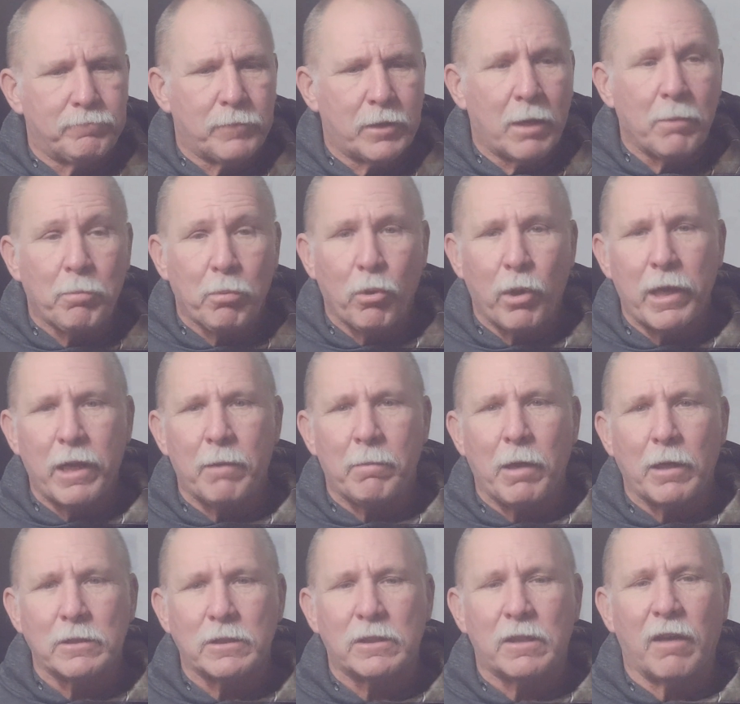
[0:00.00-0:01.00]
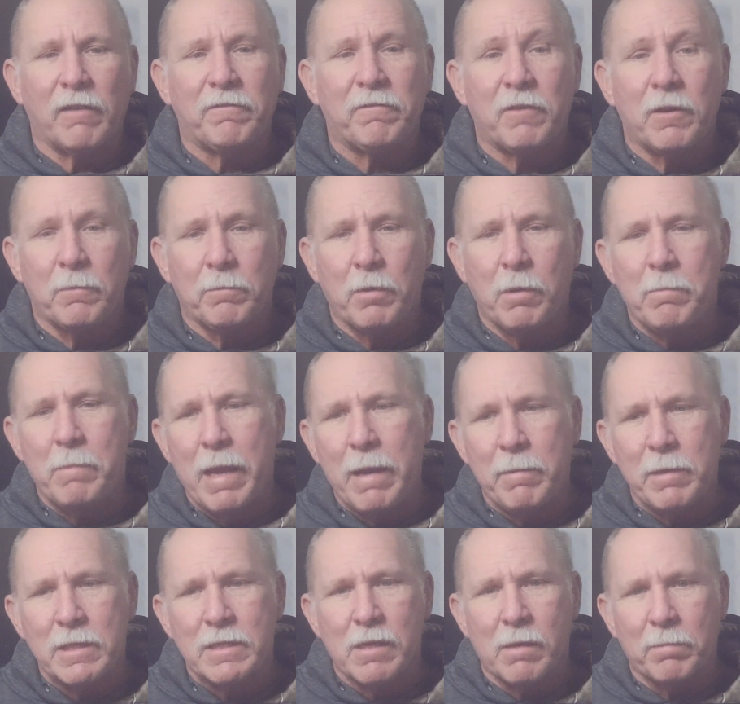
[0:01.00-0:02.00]
complain about stuff, but
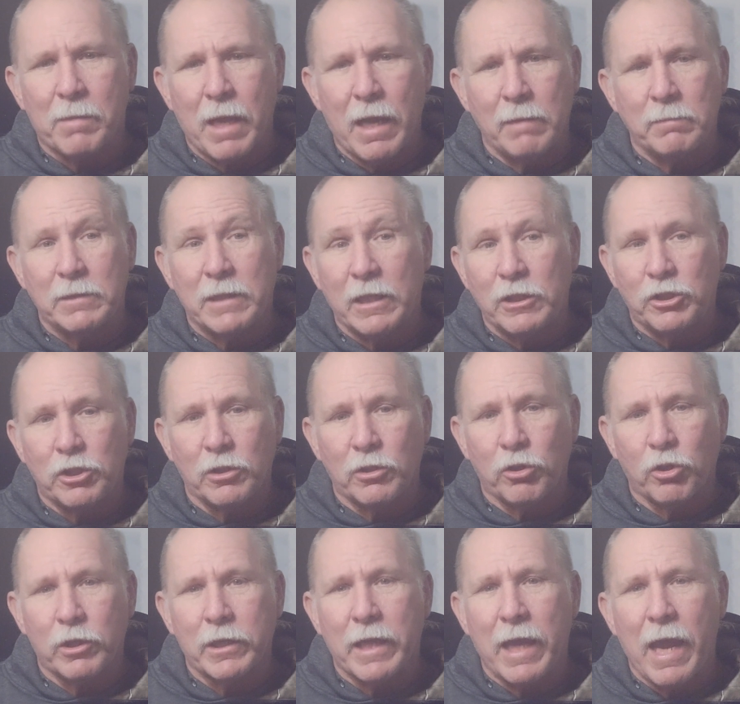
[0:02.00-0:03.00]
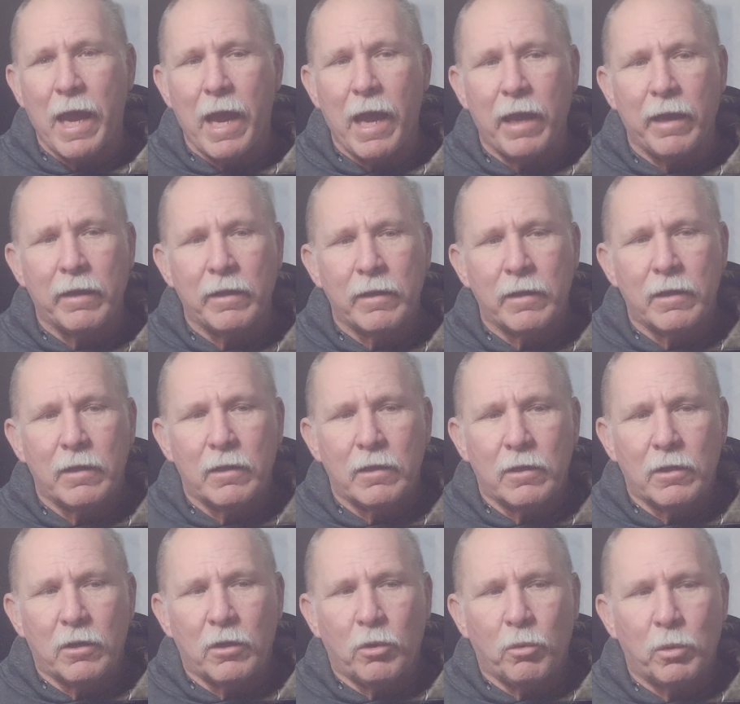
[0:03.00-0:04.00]
maybe sometimes they should look at
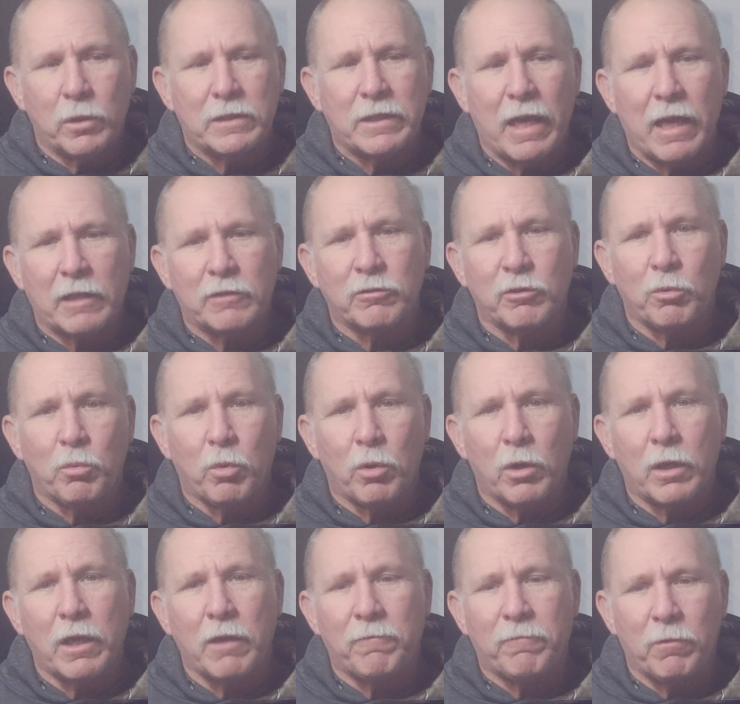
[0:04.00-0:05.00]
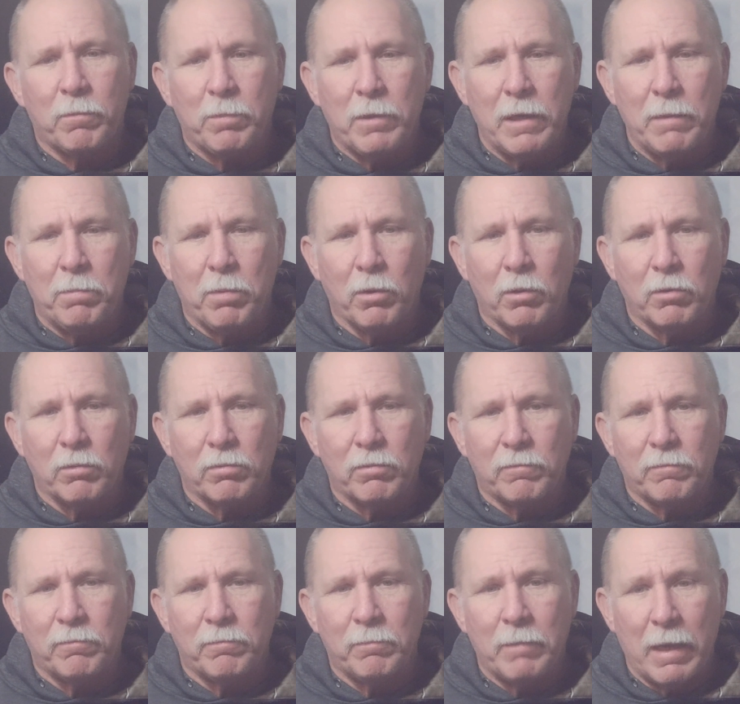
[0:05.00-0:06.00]
what's actually working for people.
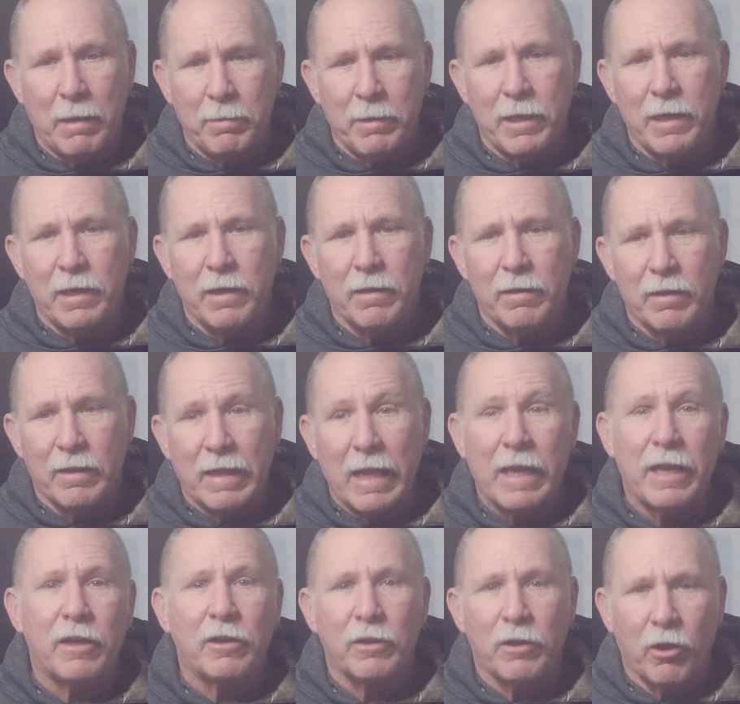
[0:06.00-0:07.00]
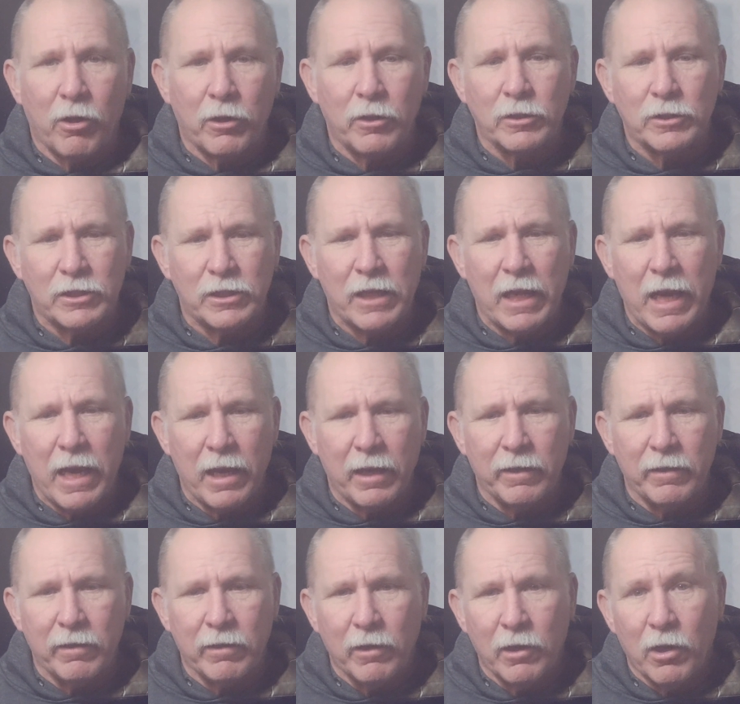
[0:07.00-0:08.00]
Maybe they could understand
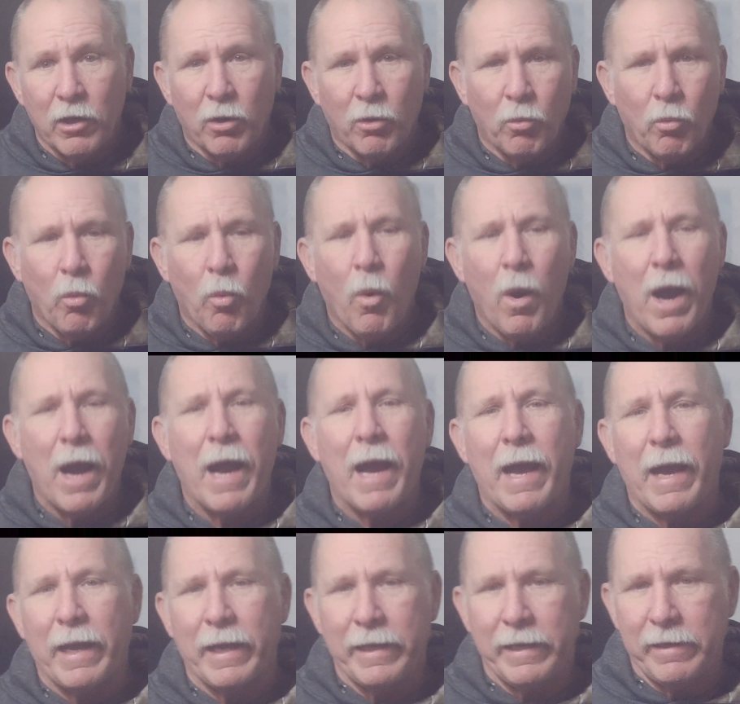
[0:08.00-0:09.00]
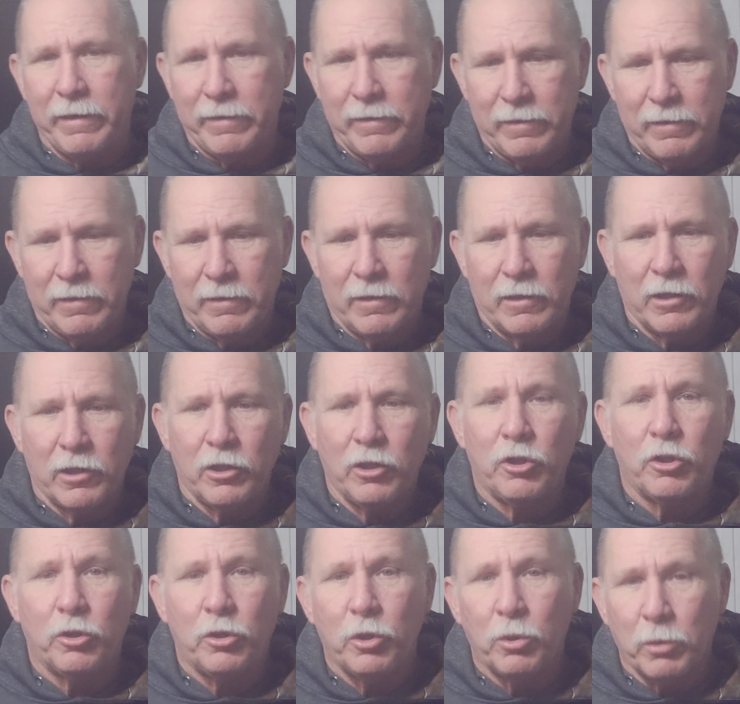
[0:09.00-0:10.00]
why
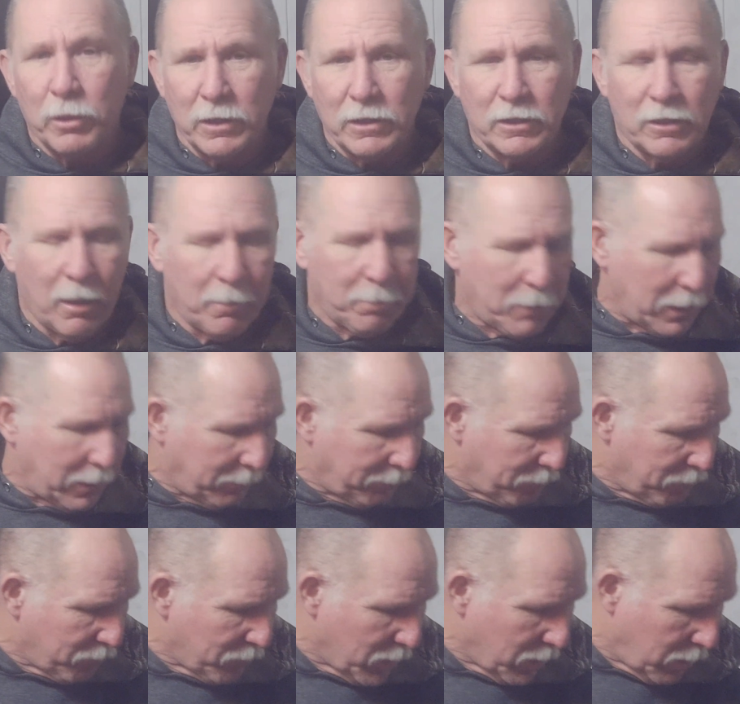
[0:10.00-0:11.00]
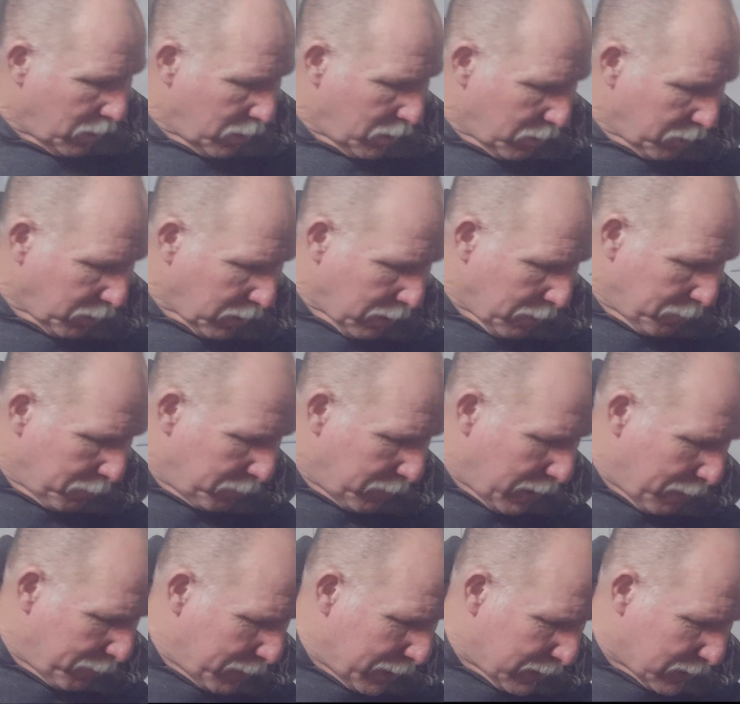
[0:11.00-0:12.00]
you're doing something.
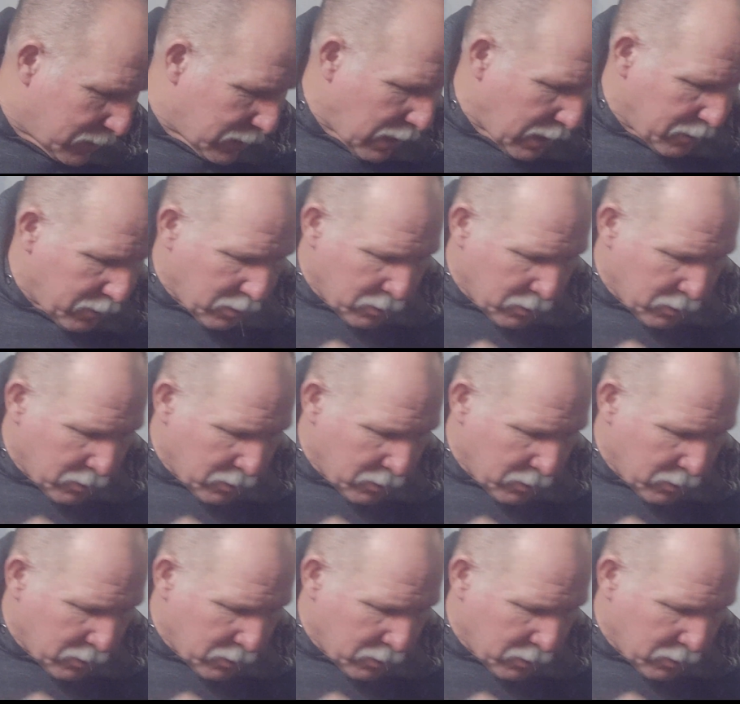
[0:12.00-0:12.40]
That being said,